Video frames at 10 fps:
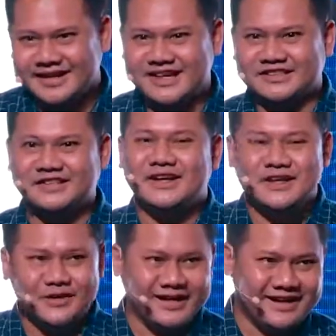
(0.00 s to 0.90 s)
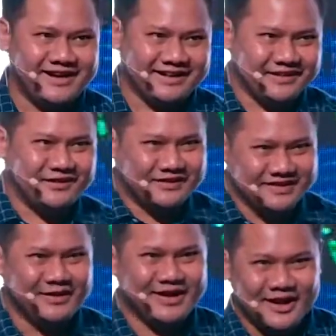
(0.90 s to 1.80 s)
Yes, you are not
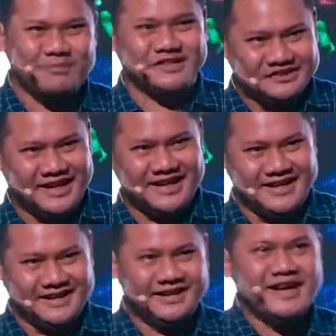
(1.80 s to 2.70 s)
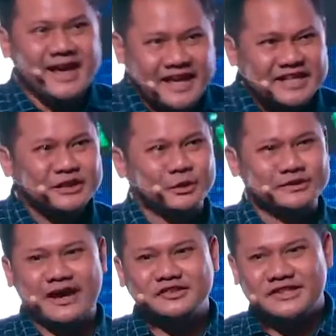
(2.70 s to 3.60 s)
mistaken. In
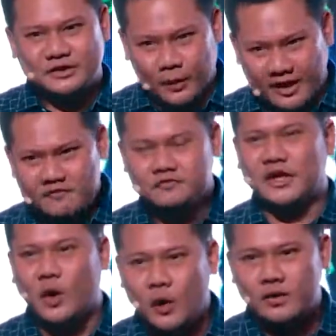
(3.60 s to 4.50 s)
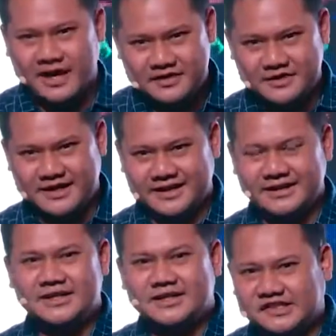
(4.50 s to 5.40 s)
2012, the whole country,
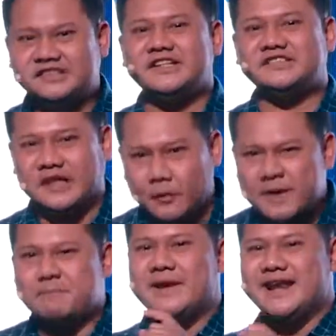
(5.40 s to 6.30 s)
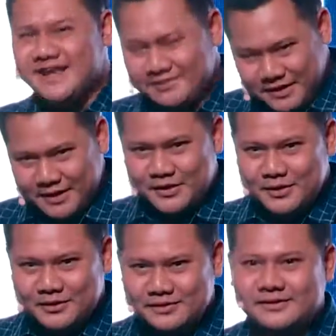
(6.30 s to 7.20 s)
67 million people,